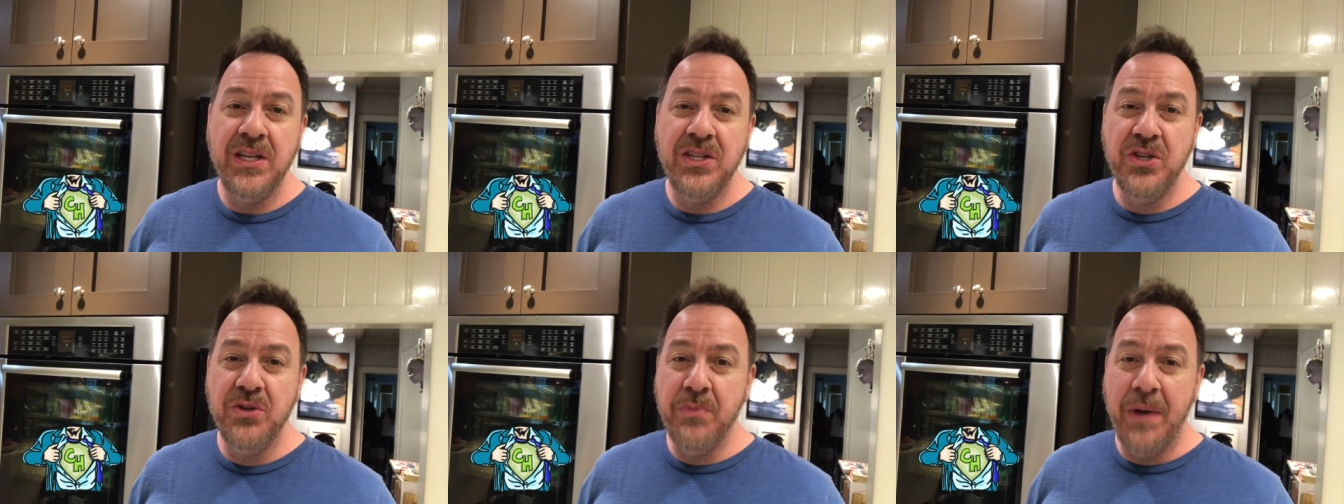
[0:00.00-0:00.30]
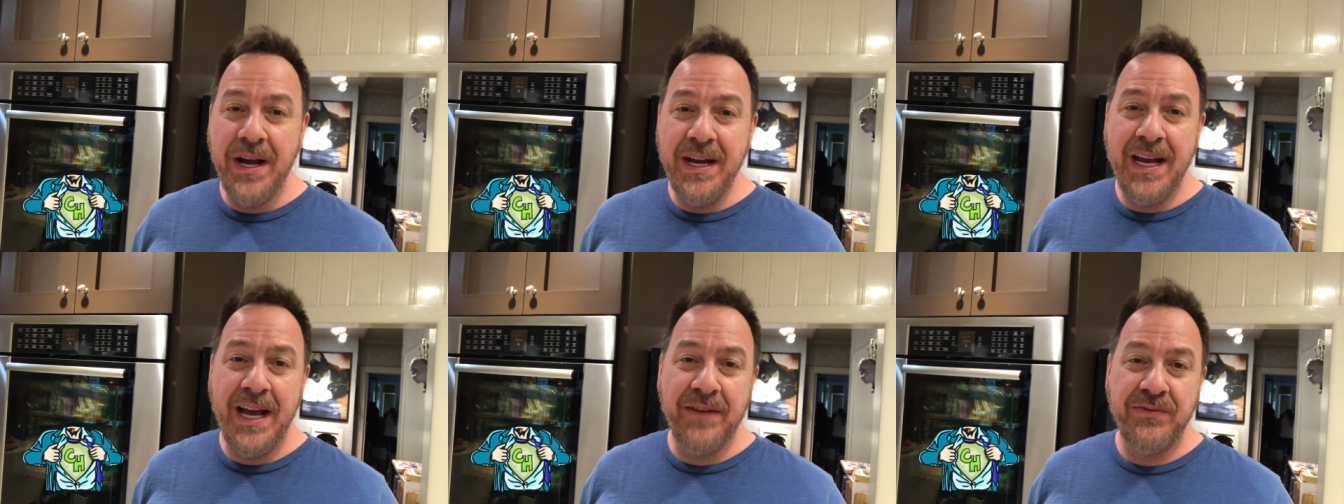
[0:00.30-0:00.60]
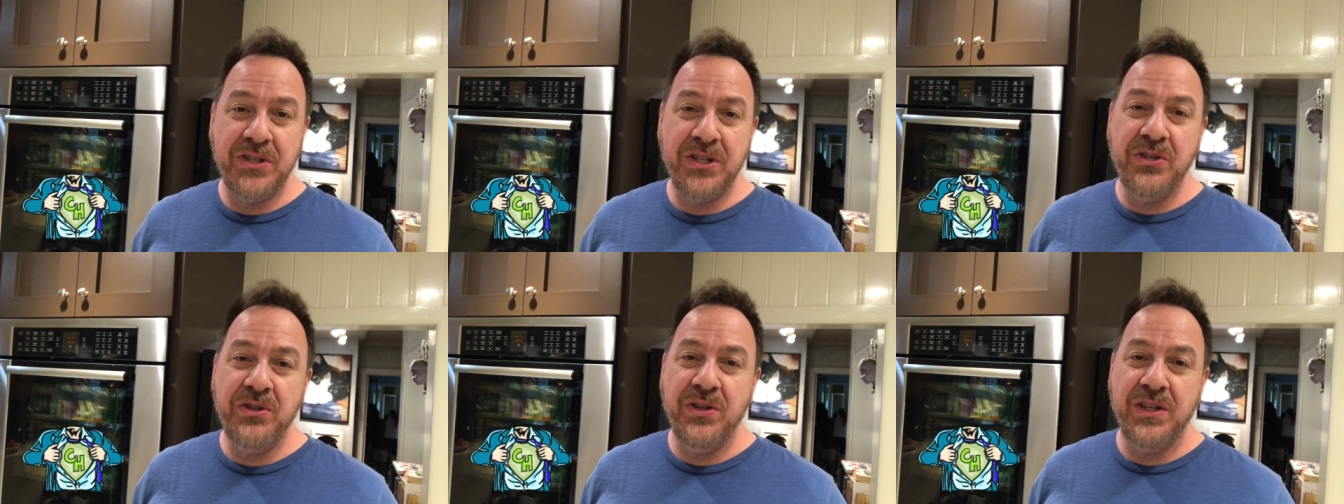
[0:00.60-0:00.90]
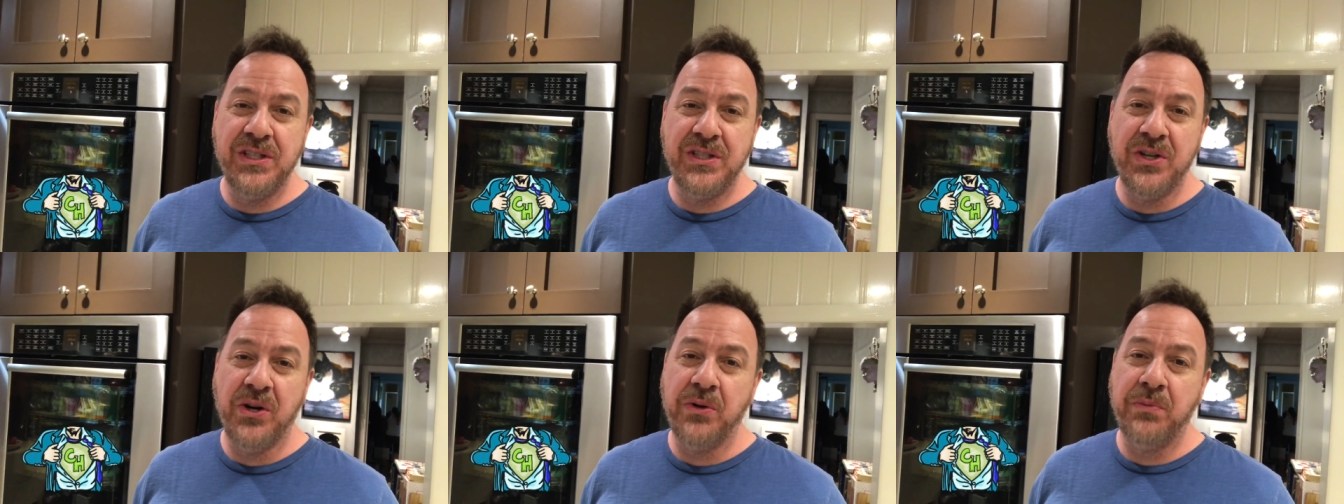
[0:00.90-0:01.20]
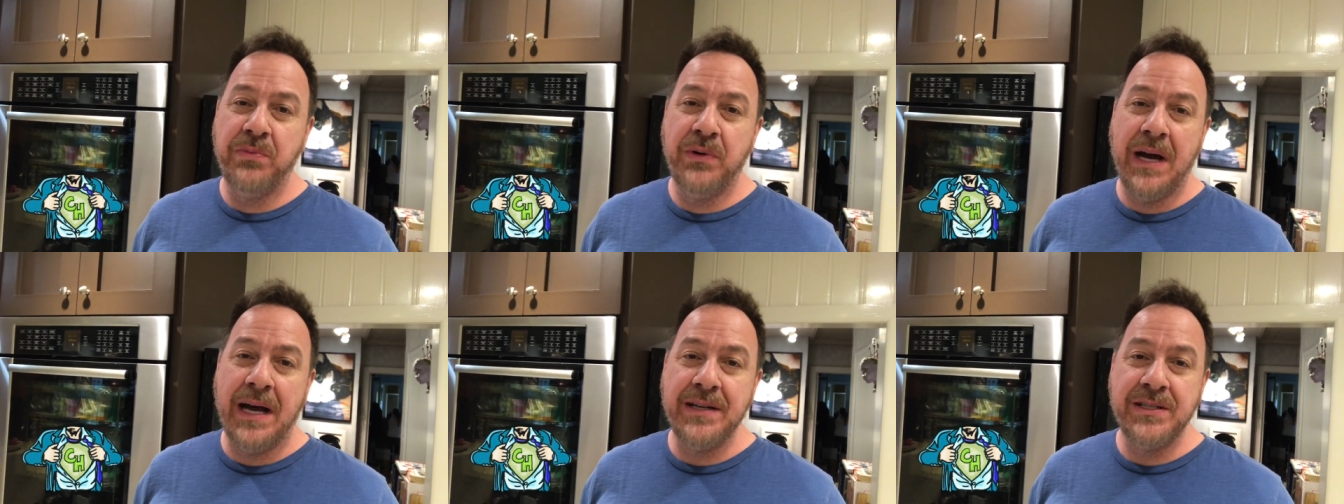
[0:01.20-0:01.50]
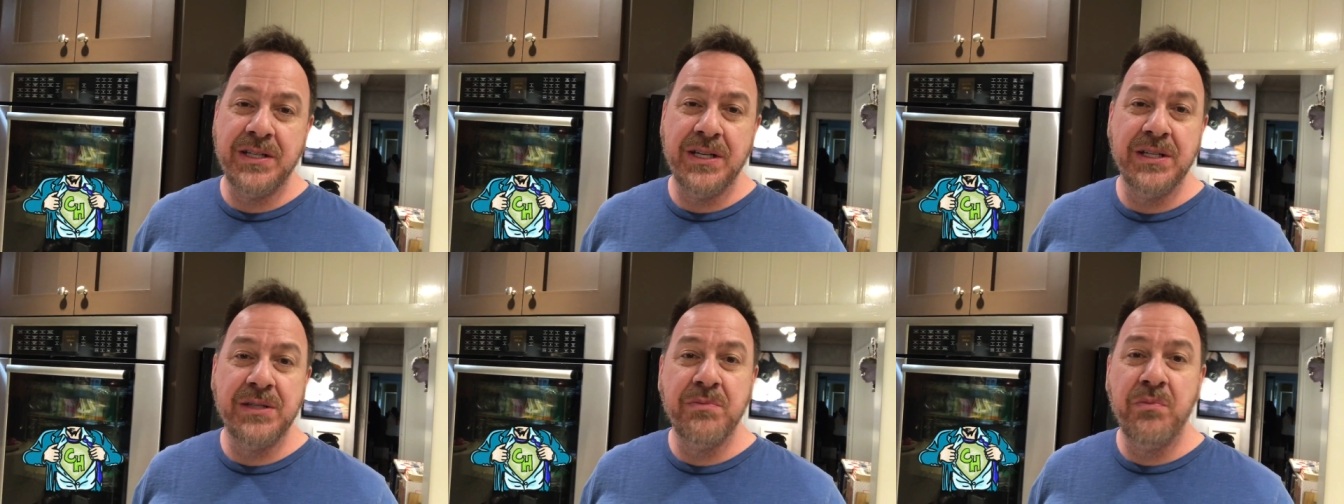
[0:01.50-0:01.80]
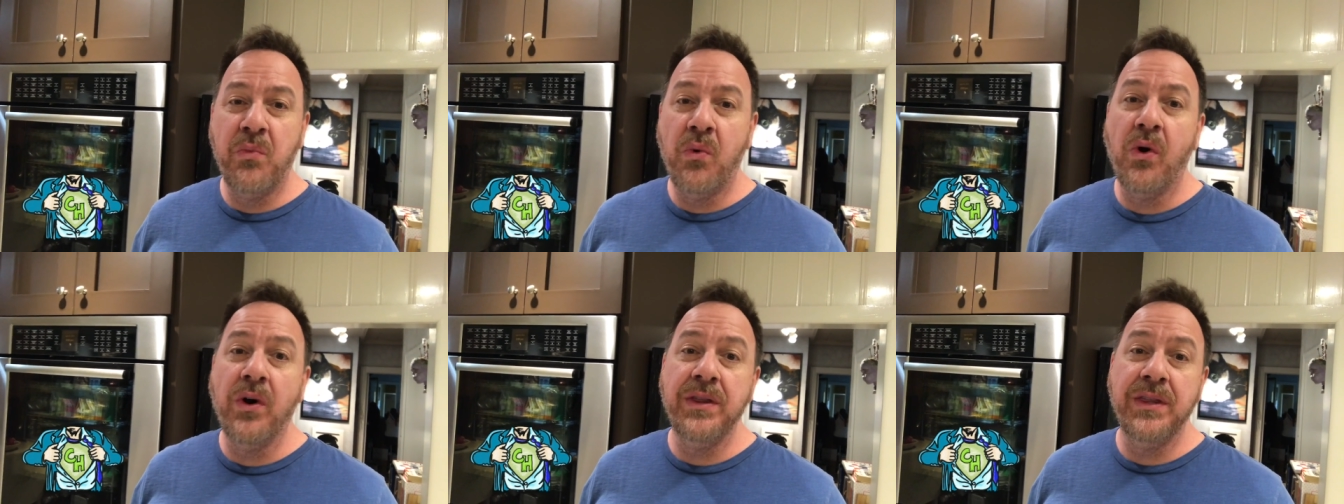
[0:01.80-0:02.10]
you might have to do this whole process
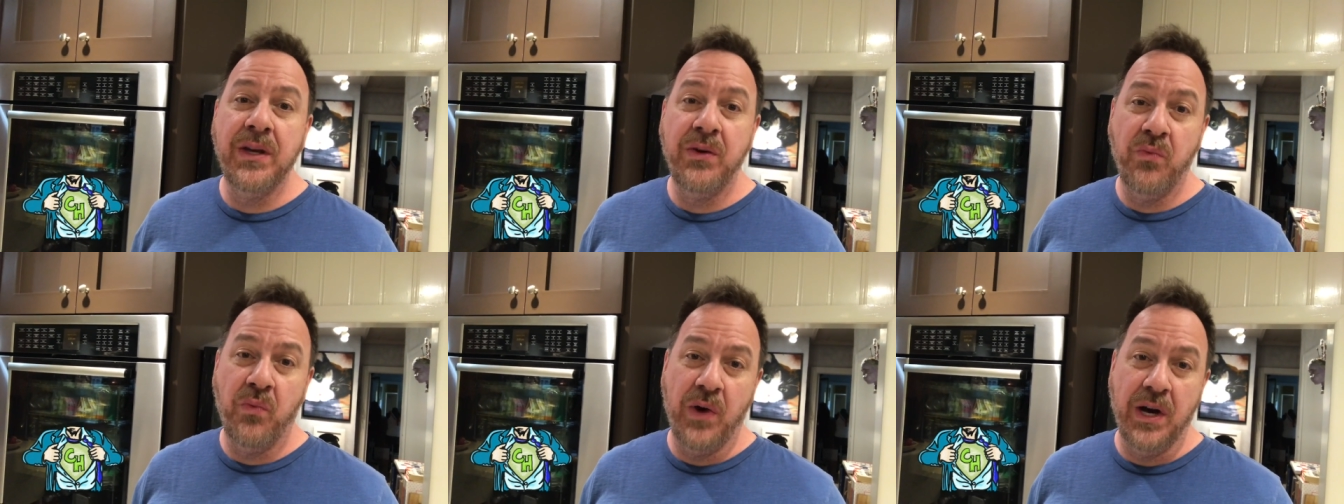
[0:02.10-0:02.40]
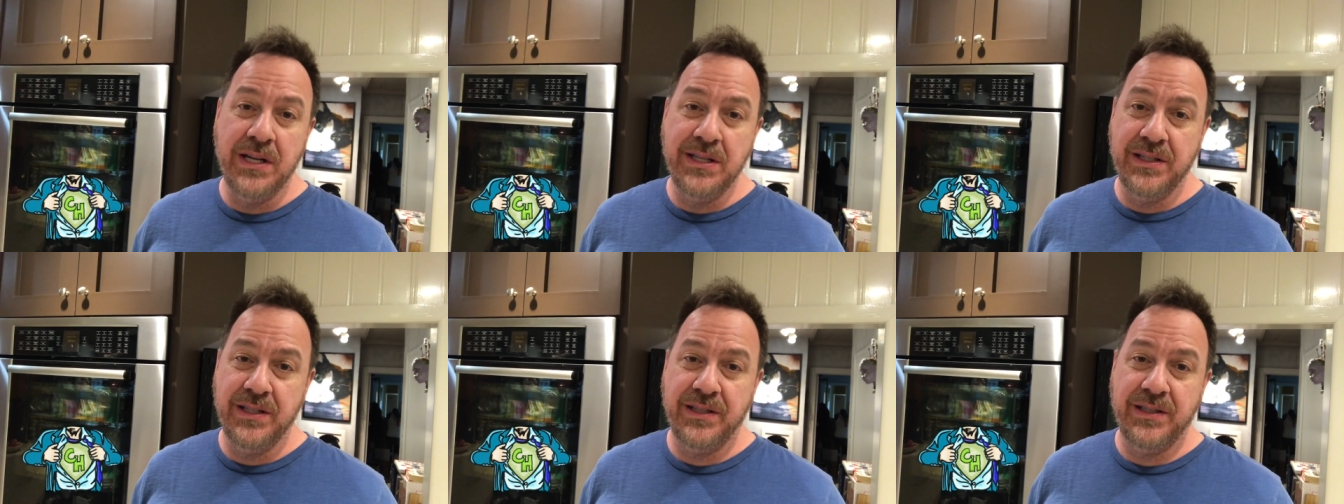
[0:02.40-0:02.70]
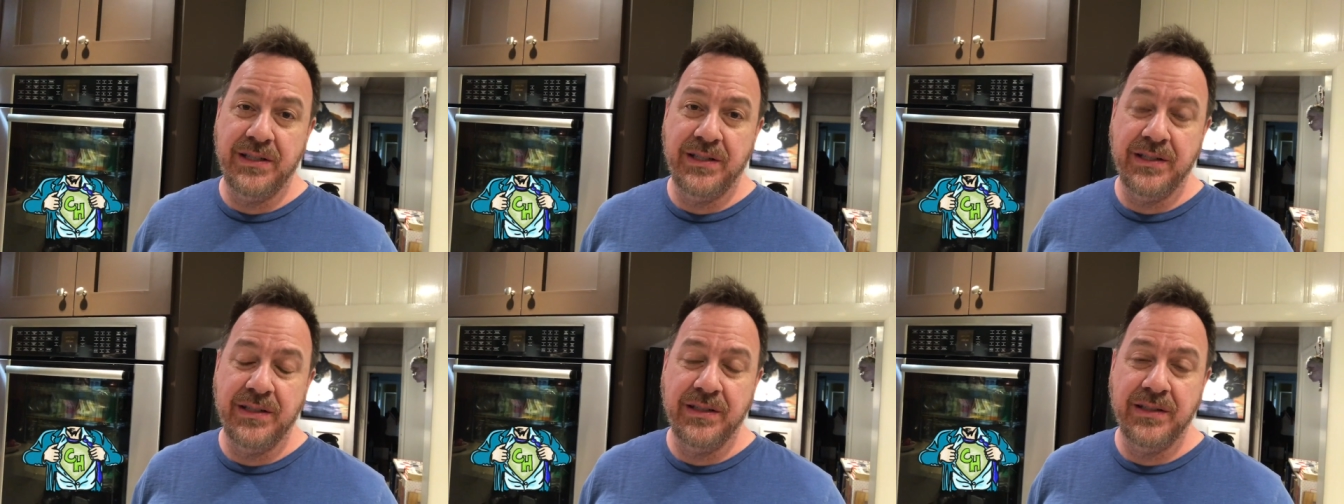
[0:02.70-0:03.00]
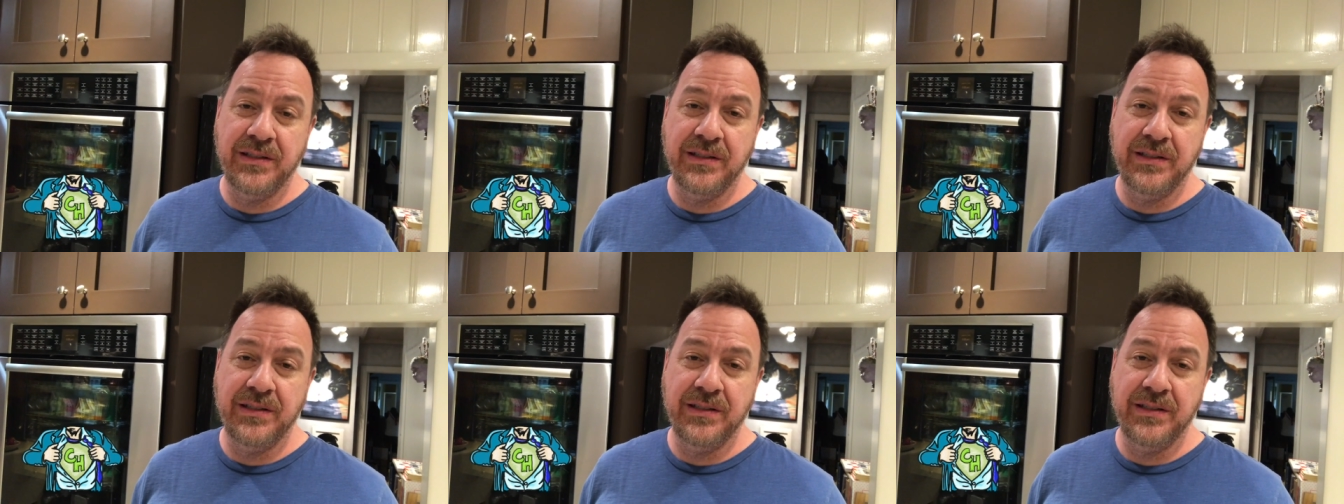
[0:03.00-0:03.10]
more than once.